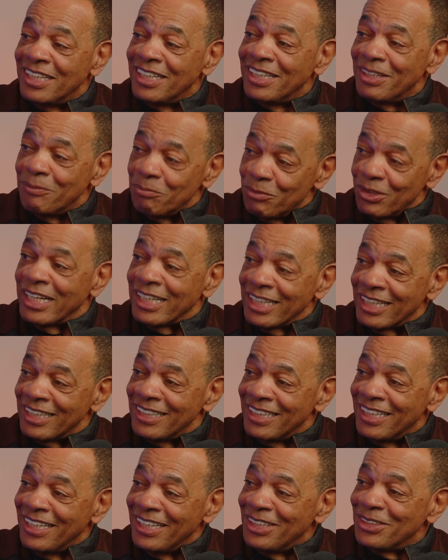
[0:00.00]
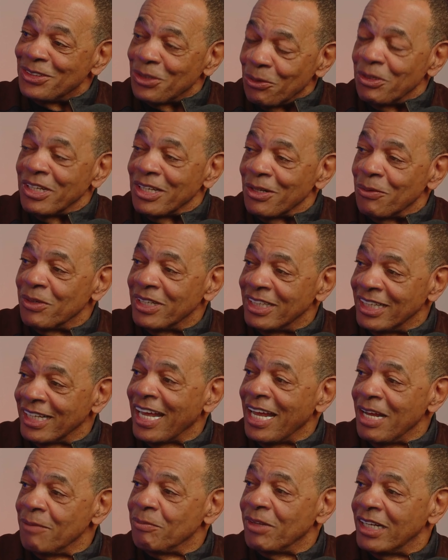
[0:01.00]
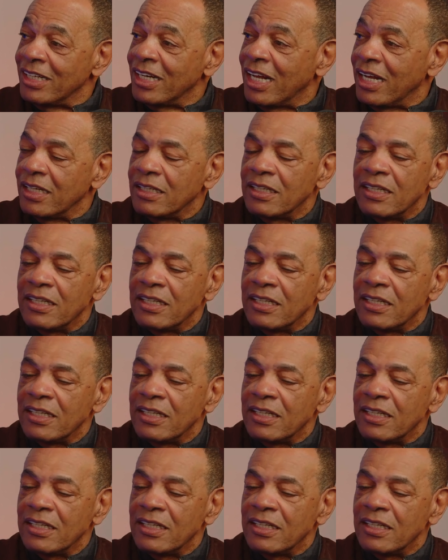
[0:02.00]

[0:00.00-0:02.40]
and bring it so we can win the game that night.